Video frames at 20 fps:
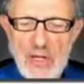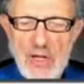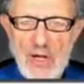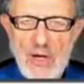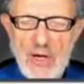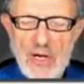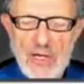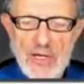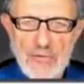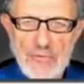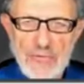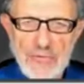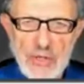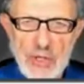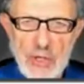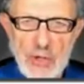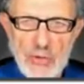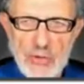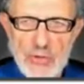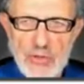on a
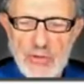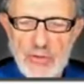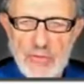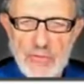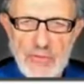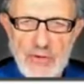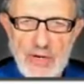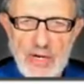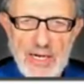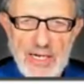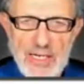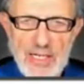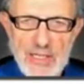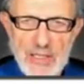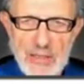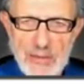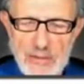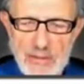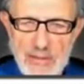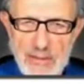float, you'd
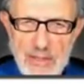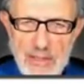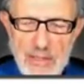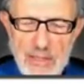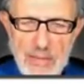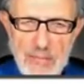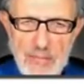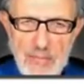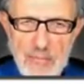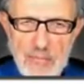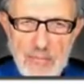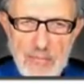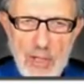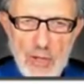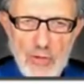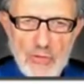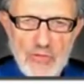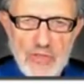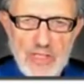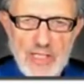find
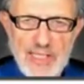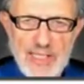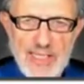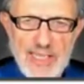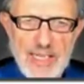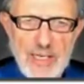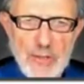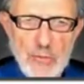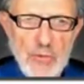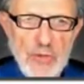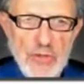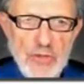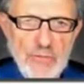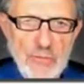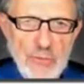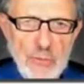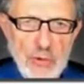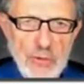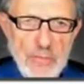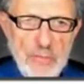mostly that it was
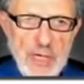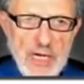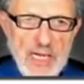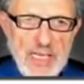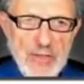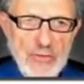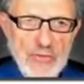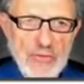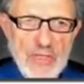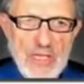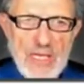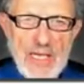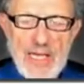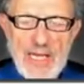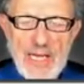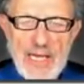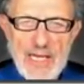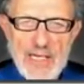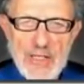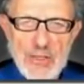4 bytes,
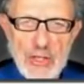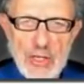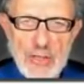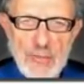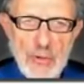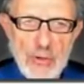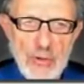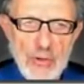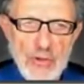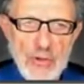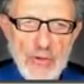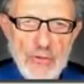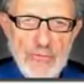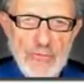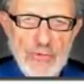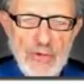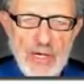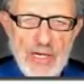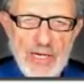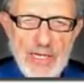and double you'd
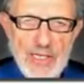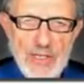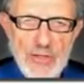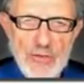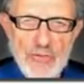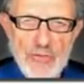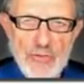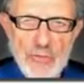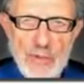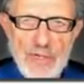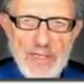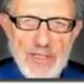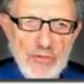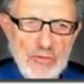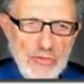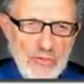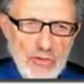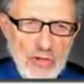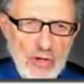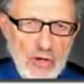find is twice
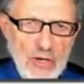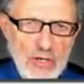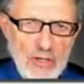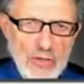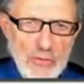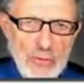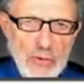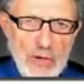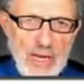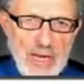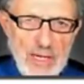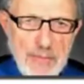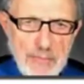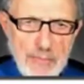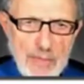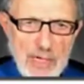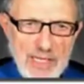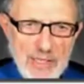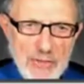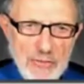as large, or 8
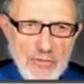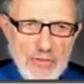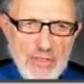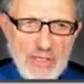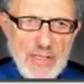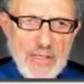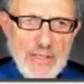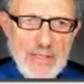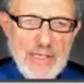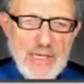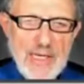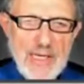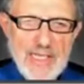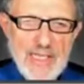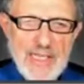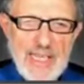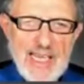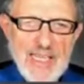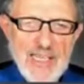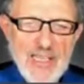bytes. And
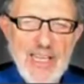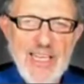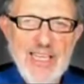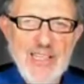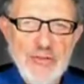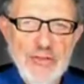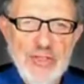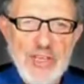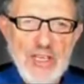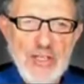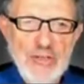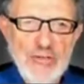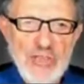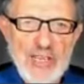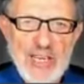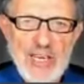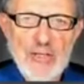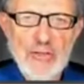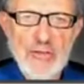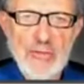that lets us
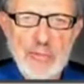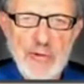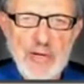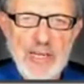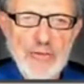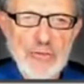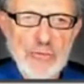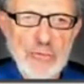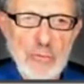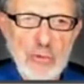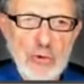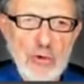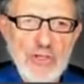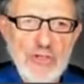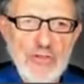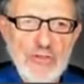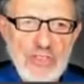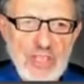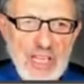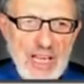express more
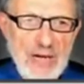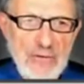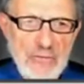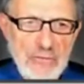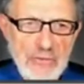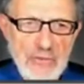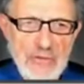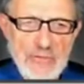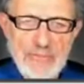stuff.